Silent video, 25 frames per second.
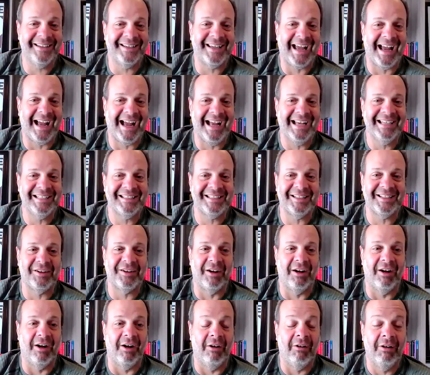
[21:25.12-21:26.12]
the guys that
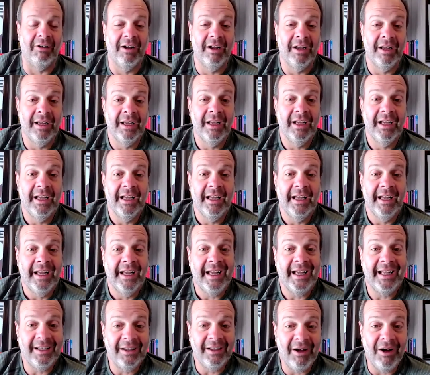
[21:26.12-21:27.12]
go,
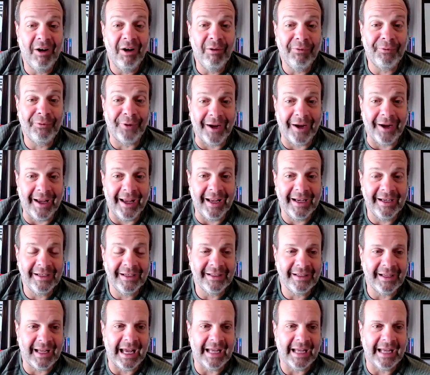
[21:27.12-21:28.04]
hello, friend?